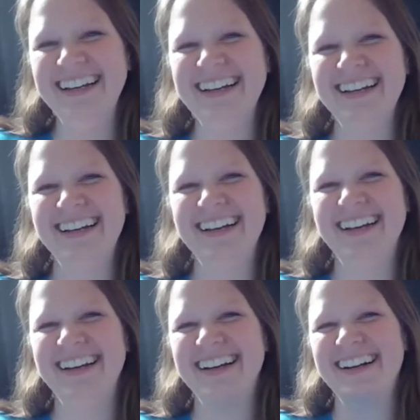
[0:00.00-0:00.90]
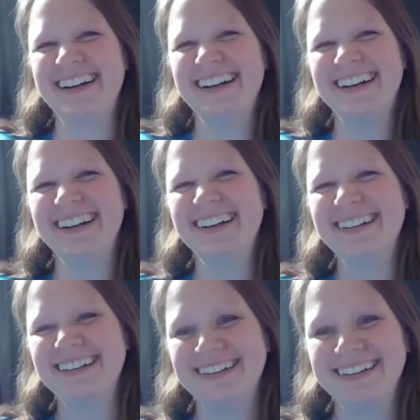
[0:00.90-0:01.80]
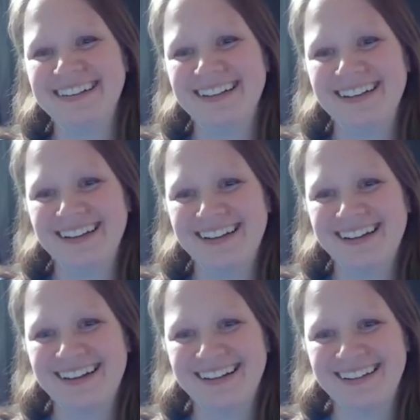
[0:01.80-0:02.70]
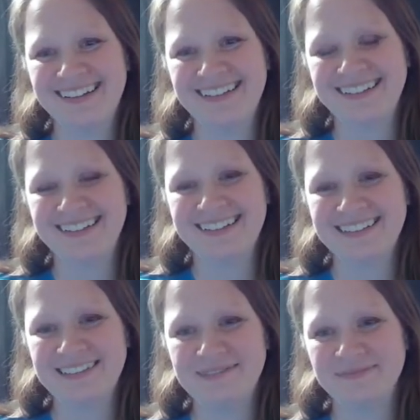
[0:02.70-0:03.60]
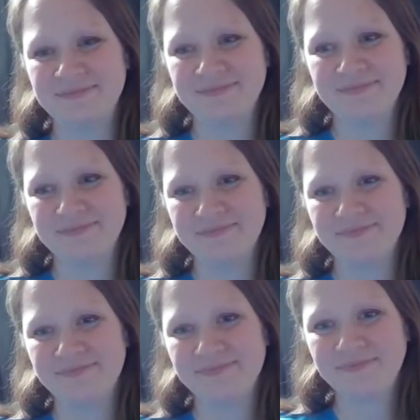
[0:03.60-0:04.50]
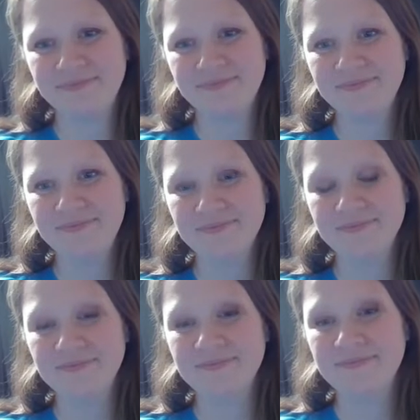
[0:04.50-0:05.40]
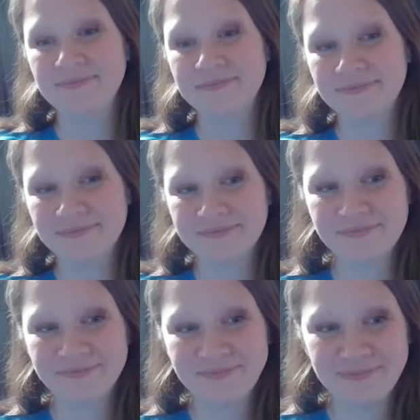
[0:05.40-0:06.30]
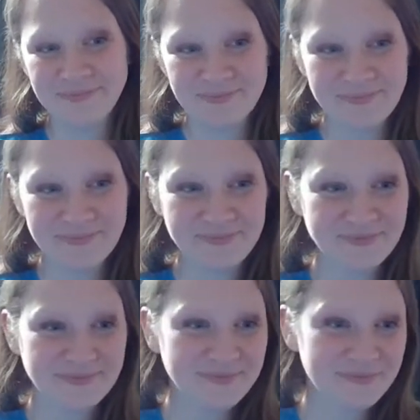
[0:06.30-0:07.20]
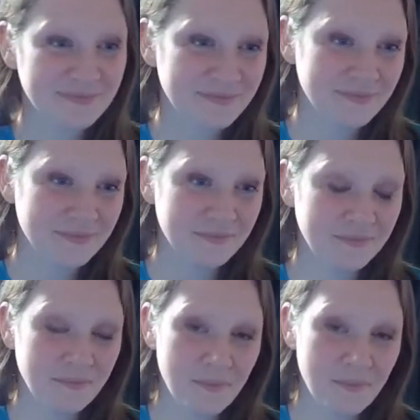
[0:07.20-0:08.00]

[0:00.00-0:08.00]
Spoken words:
(not speaking)